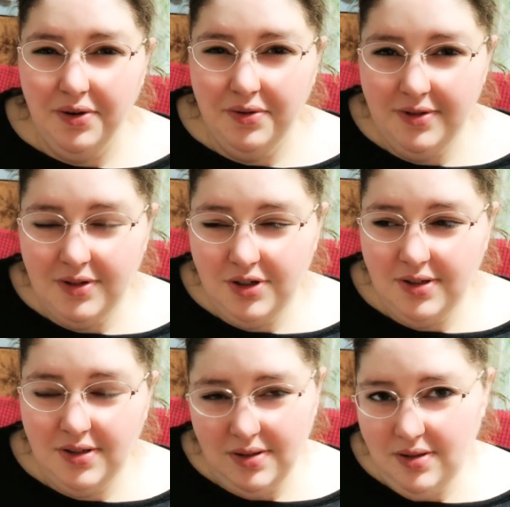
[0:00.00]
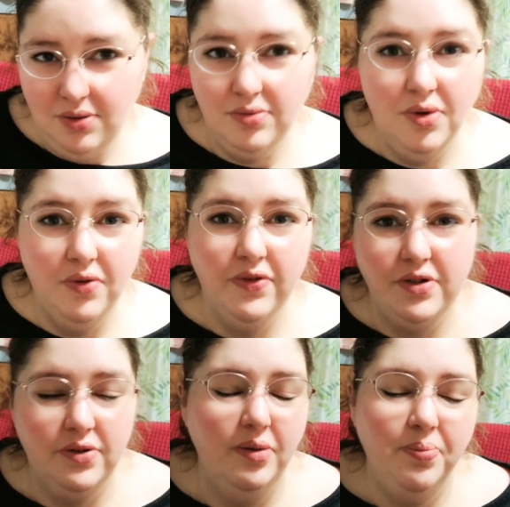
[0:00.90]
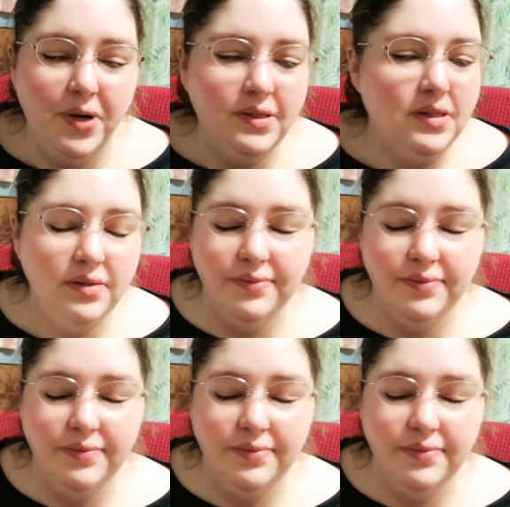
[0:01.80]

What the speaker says: you know, just don't overdo it. But